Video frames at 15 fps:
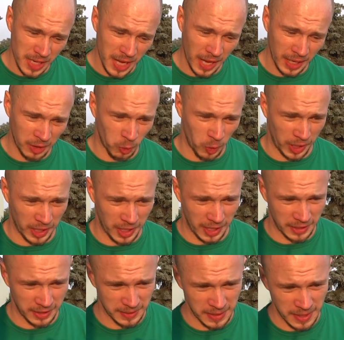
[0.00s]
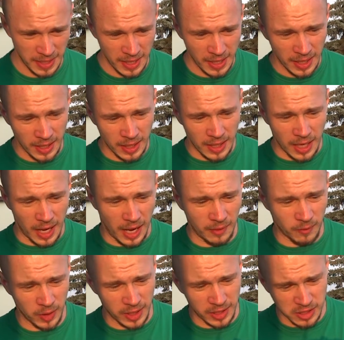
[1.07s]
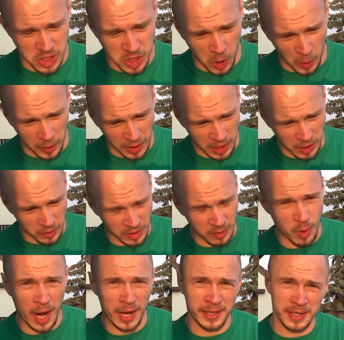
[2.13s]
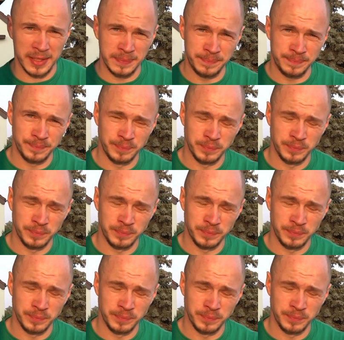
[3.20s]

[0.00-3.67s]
Anyway, guys, I will enjoy now the Weizen,